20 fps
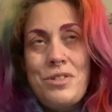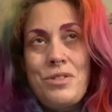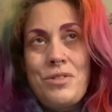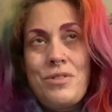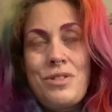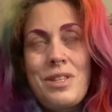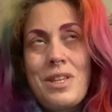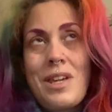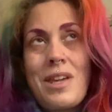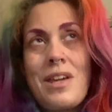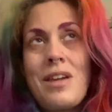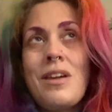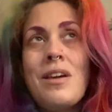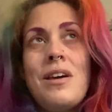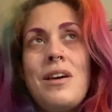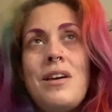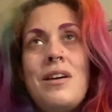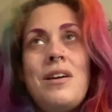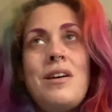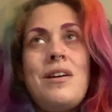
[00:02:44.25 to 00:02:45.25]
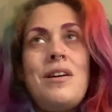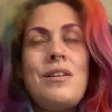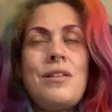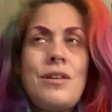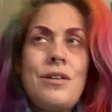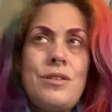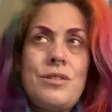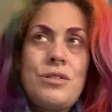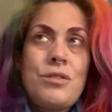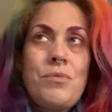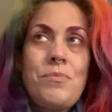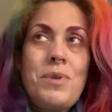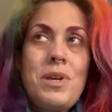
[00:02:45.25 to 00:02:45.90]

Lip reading: So I was thinking, no, it's not